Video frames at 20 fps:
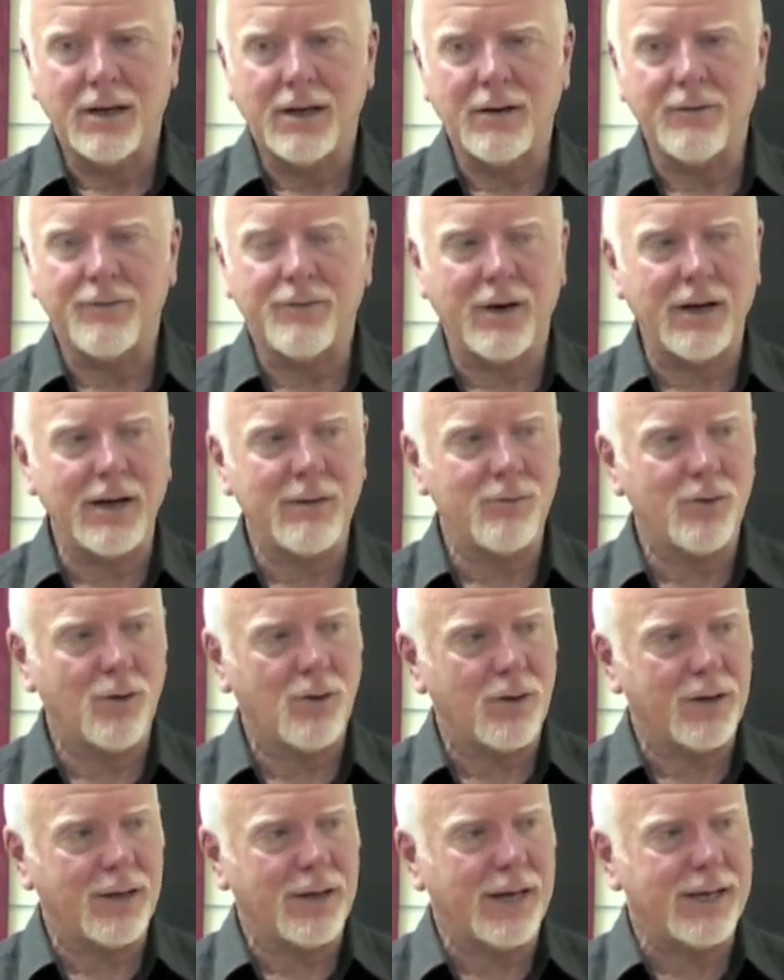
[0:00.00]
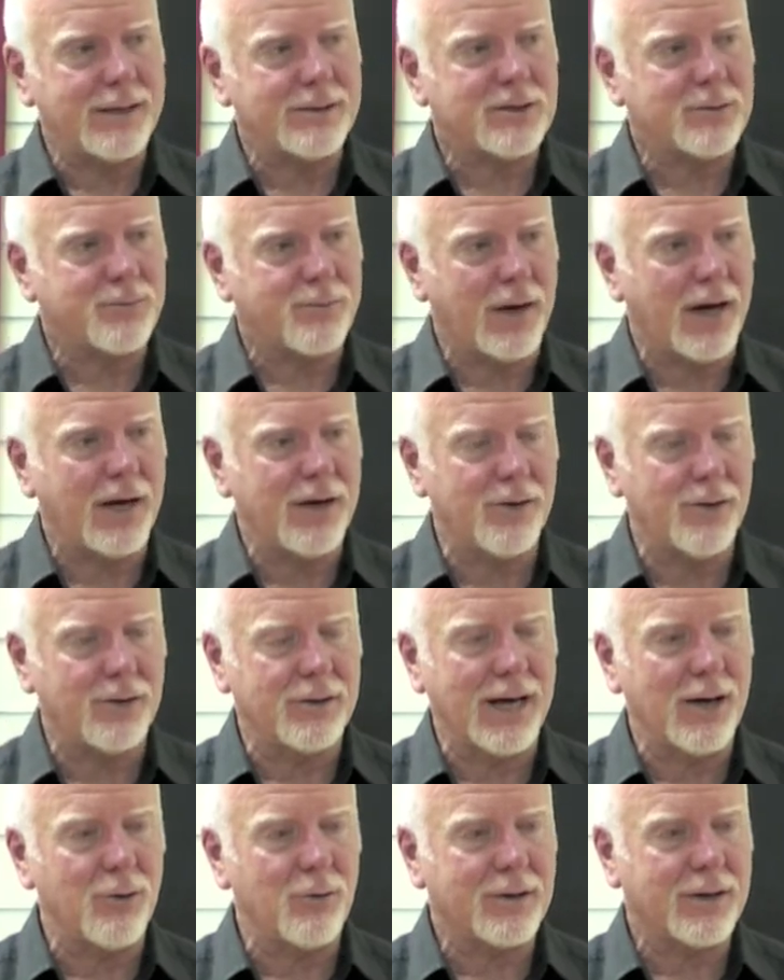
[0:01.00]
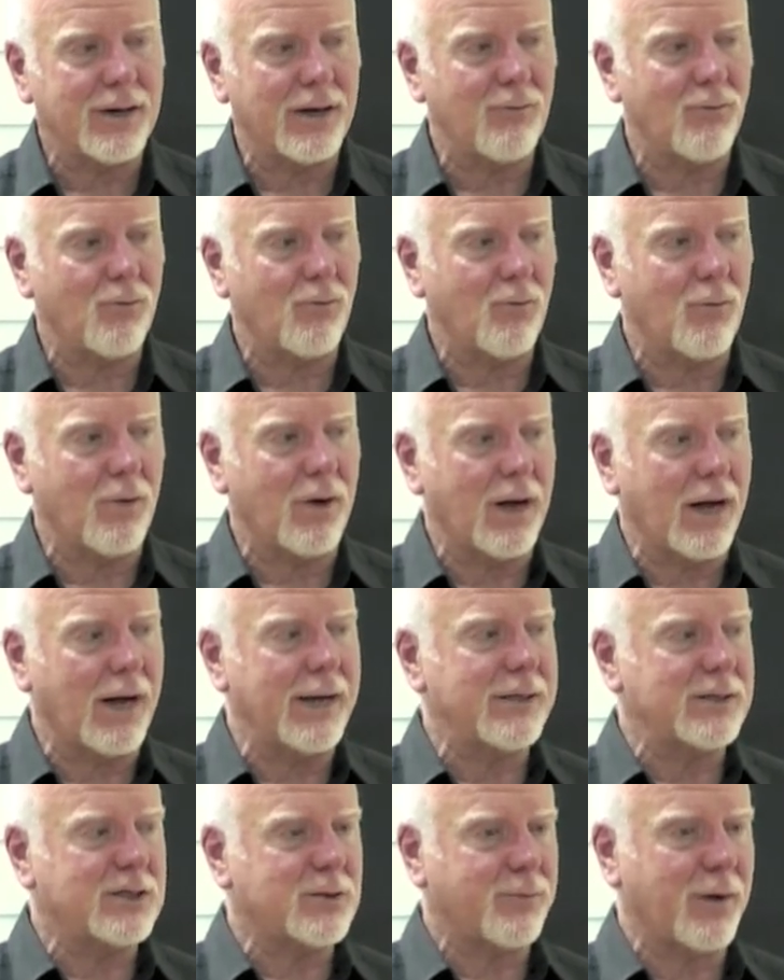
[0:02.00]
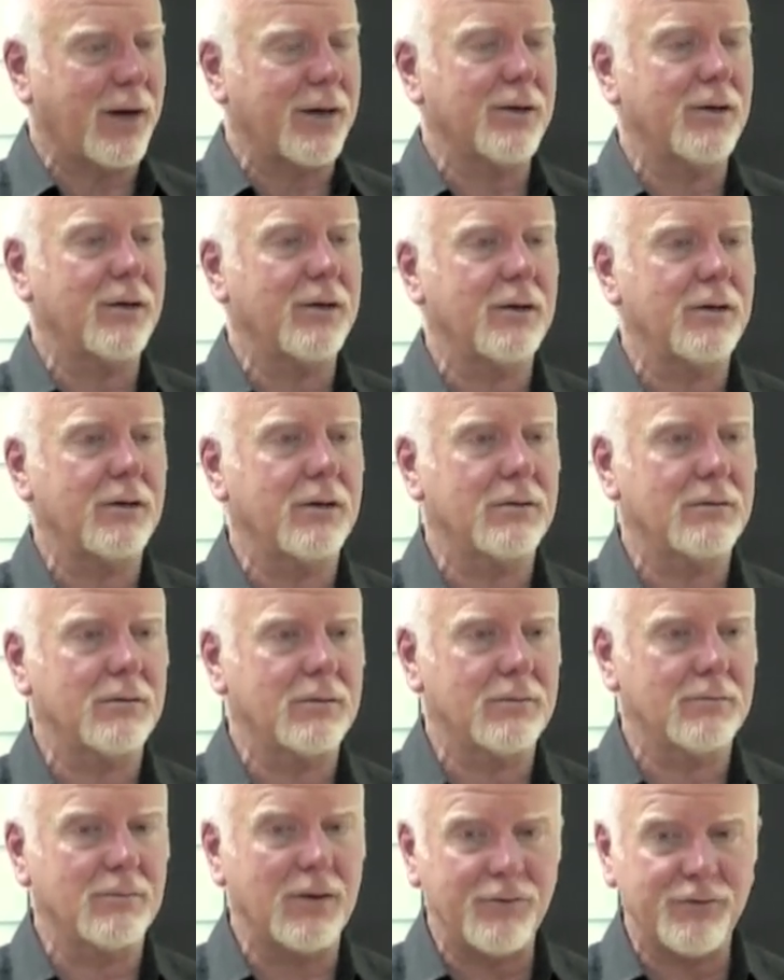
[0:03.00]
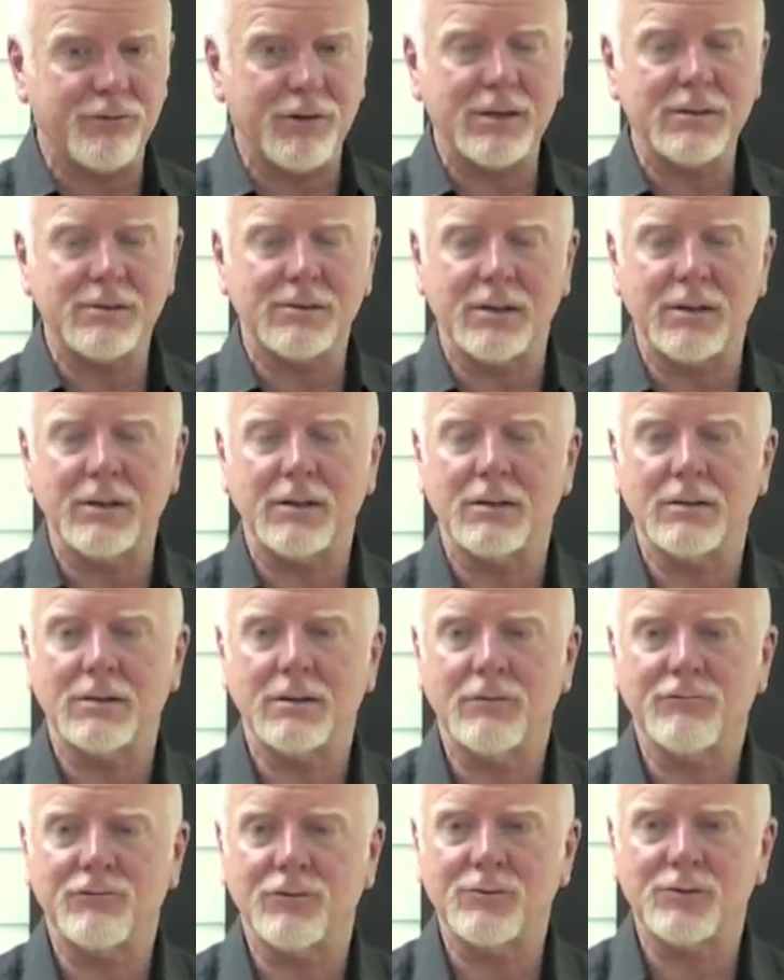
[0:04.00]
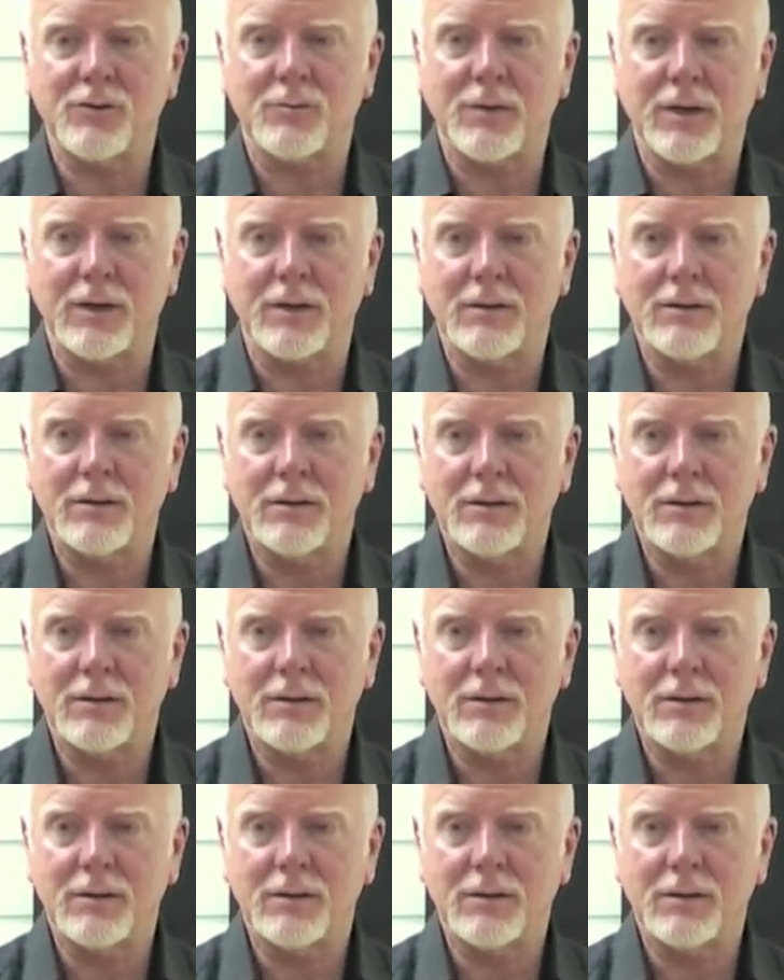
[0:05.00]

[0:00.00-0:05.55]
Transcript: if I'm not inspired, how can I inspire my friends here in front of me?